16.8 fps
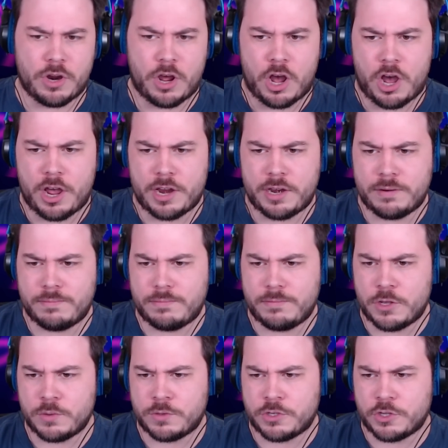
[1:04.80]
on
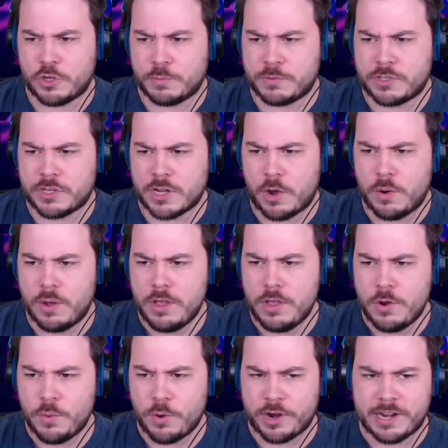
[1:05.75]
YouTube, so
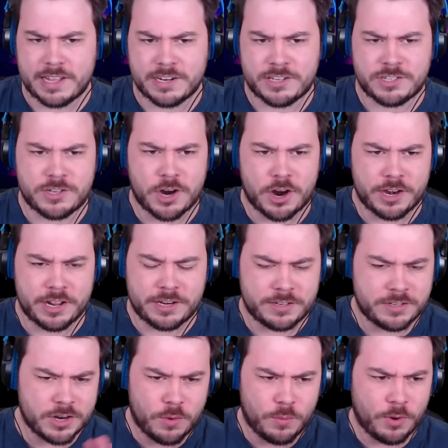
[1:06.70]
we're gonna get
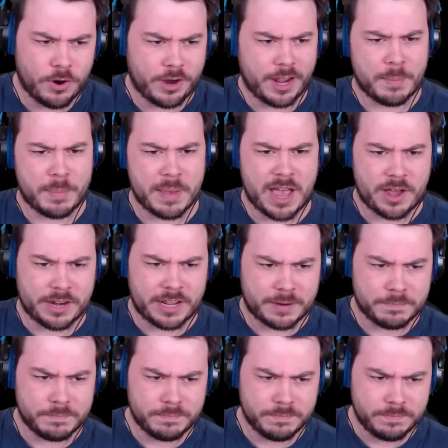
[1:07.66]
started. Don't worry about
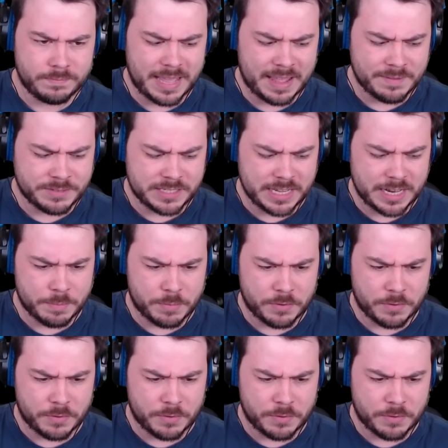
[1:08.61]
it. I've seen it